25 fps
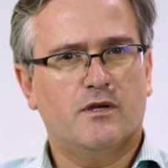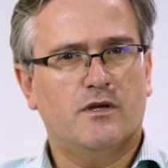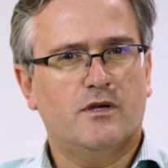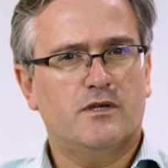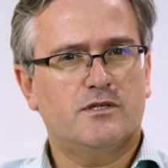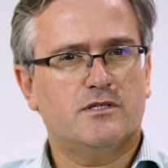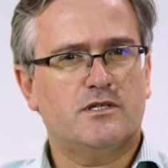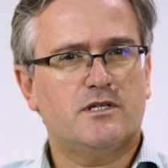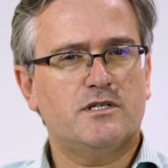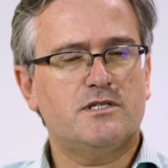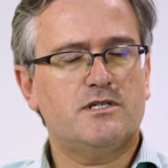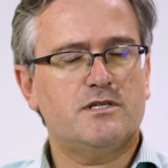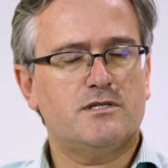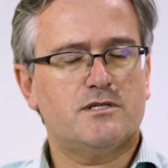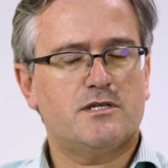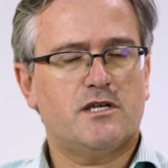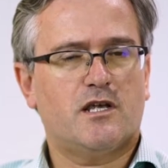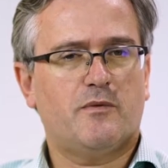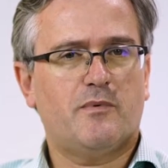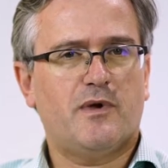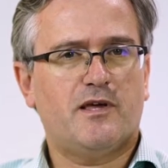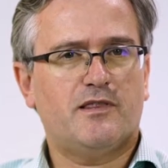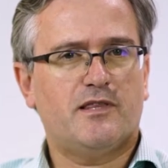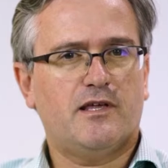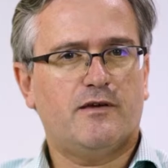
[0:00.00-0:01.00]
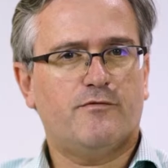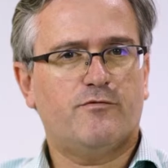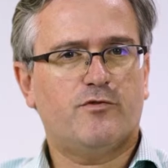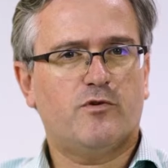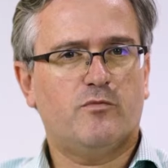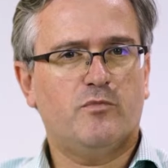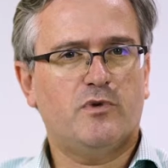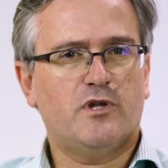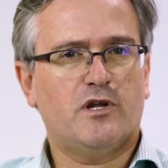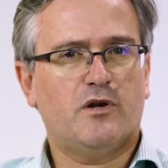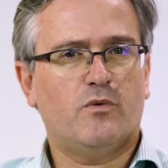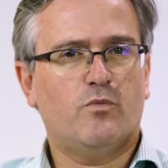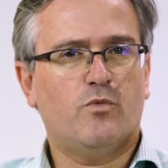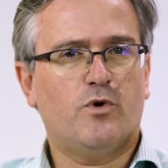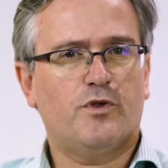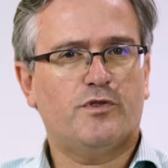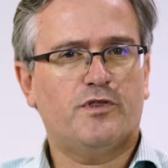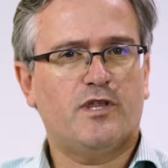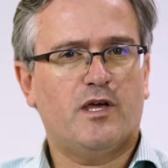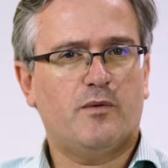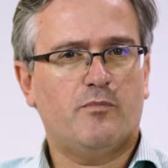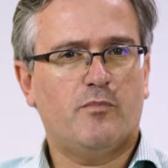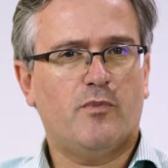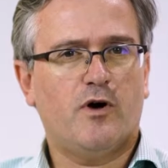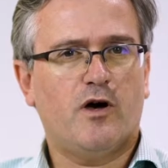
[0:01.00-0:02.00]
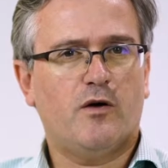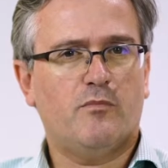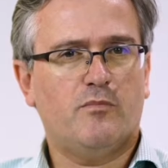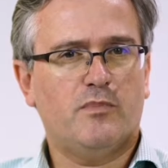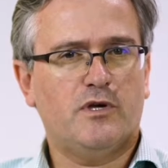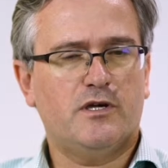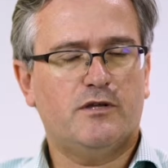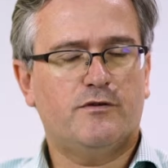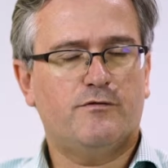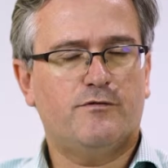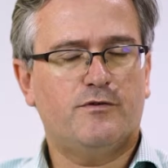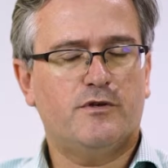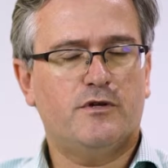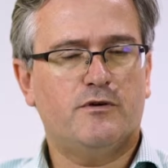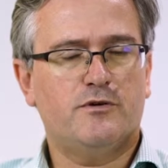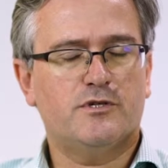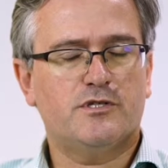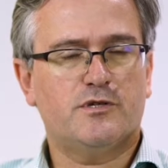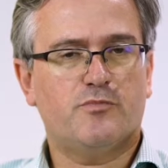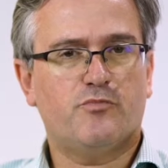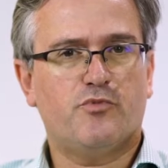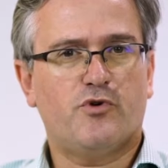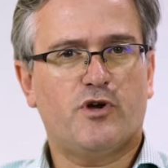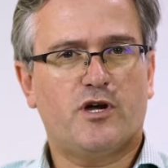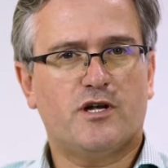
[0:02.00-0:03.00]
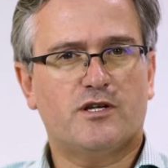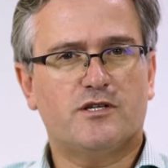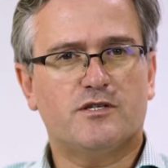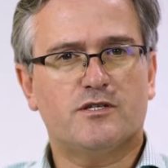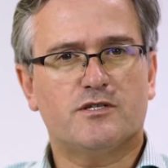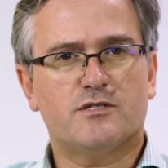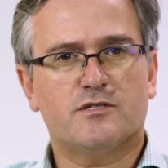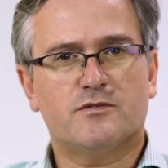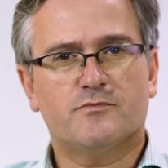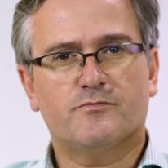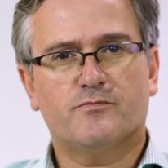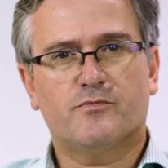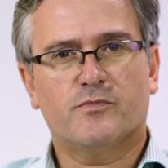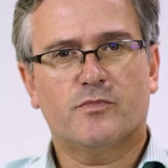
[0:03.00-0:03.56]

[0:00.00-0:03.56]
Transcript: So let's just think about that for a minute and what that might mean for you as a practice.